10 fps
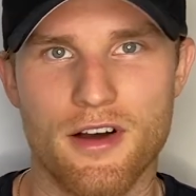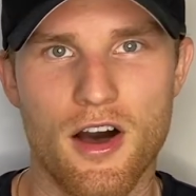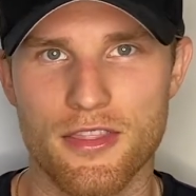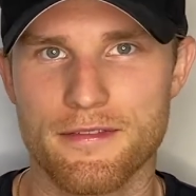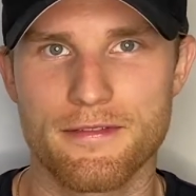
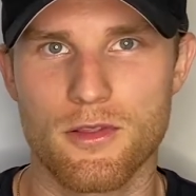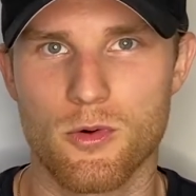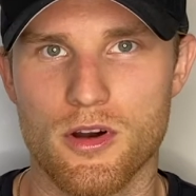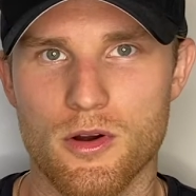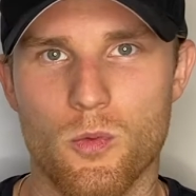on the
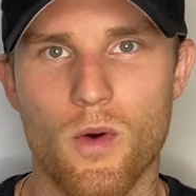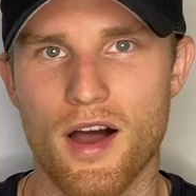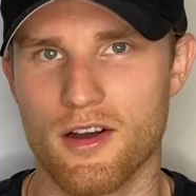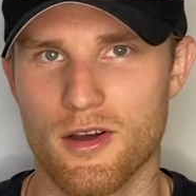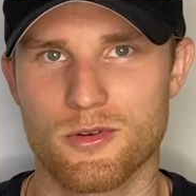floor
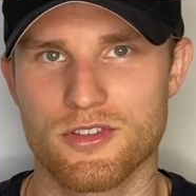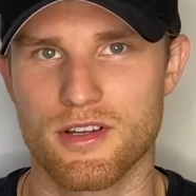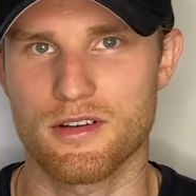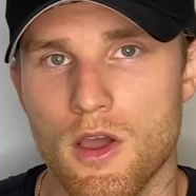while coaching.